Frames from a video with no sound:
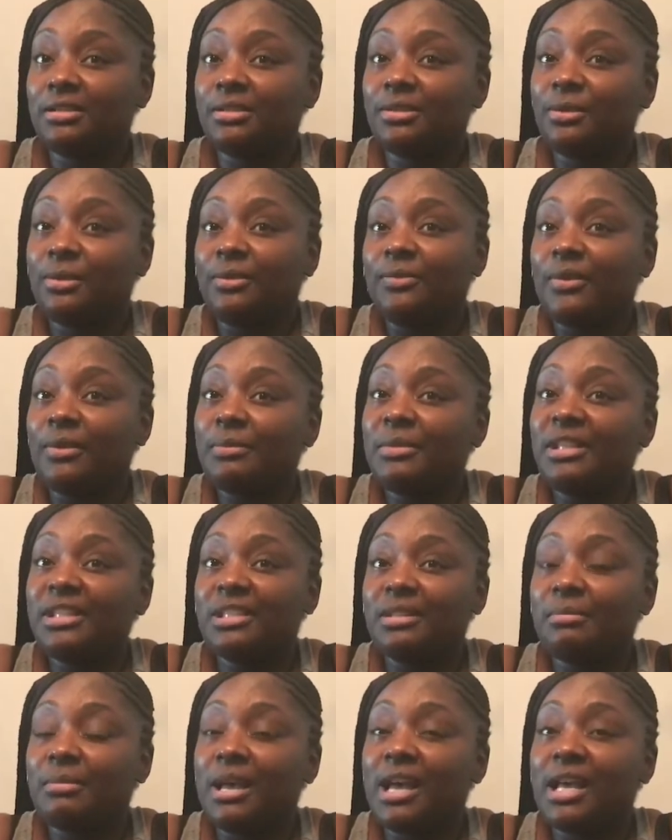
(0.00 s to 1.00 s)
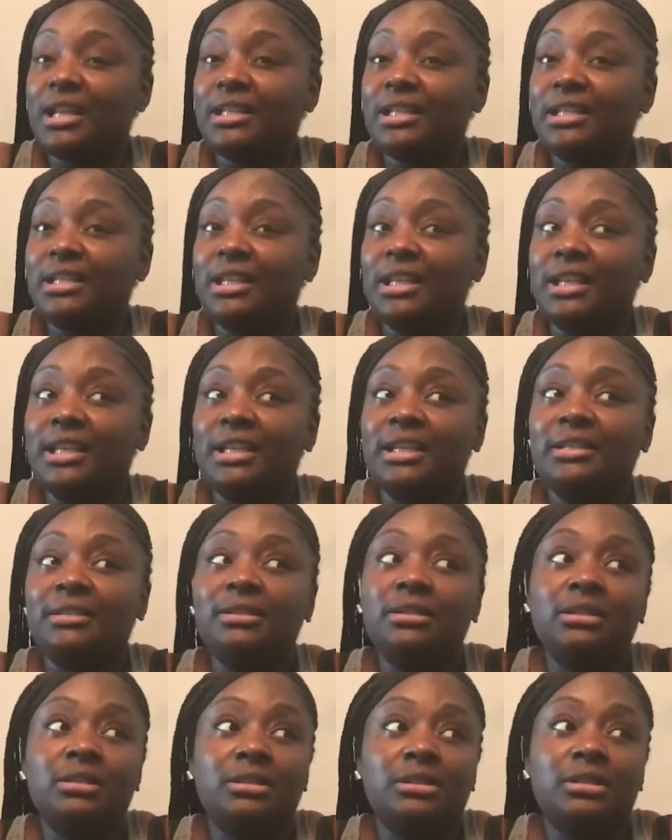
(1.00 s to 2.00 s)
So if I meet somebody and
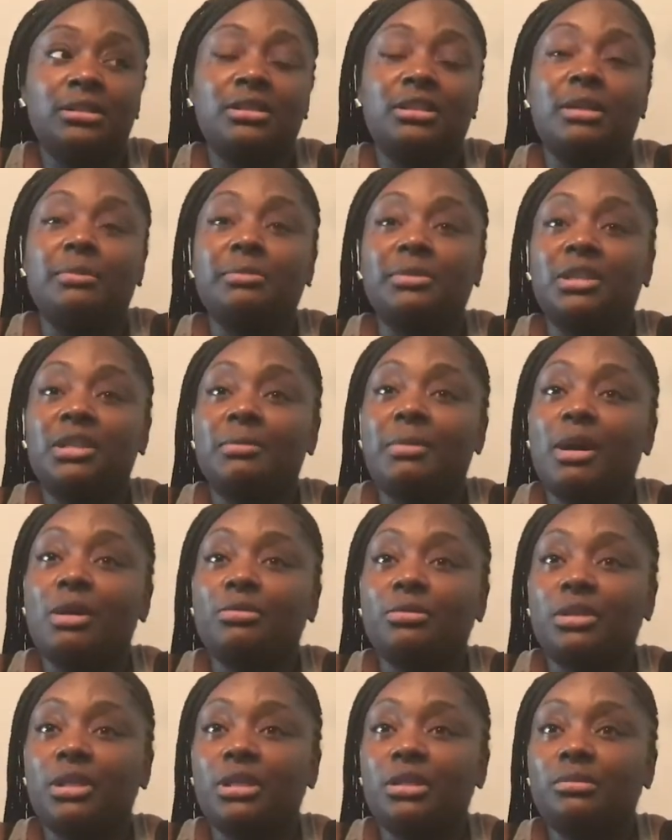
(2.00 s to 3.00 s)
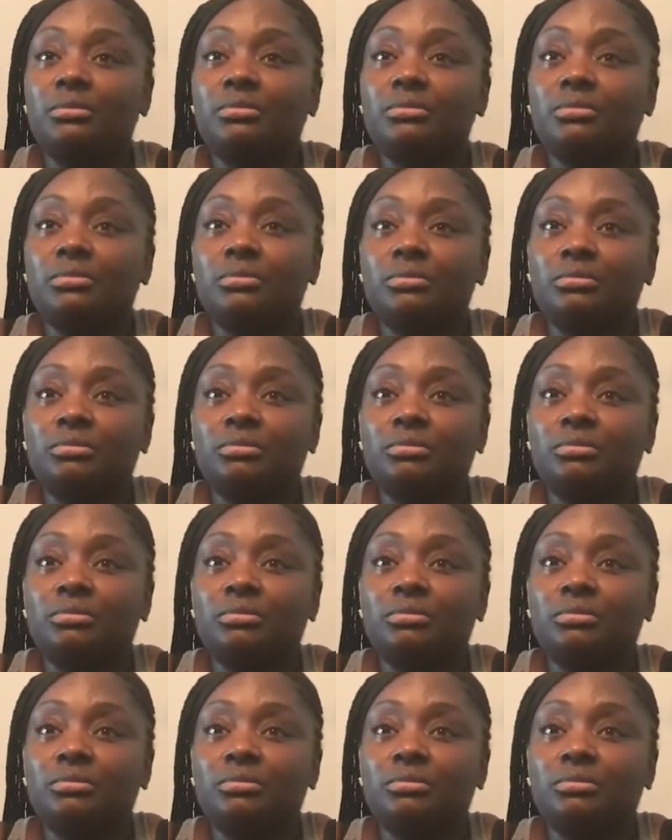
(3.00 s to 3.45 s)
something about them